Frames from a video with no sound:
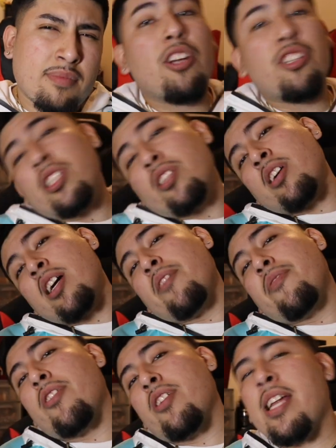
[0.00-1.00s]
La Calorsito in
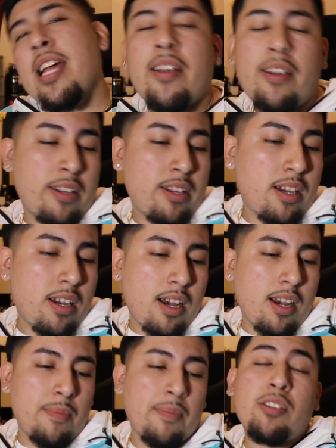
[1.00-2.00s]
California,
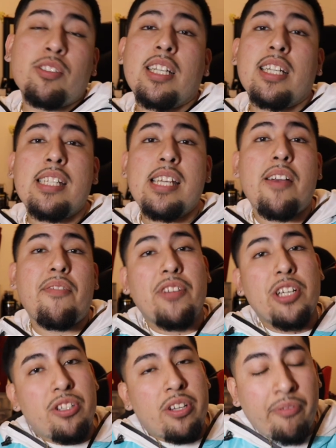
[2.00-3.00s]
Hijos de Garcia
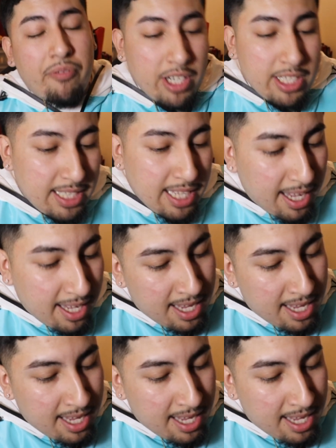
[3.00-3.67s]
featuring Fuerza.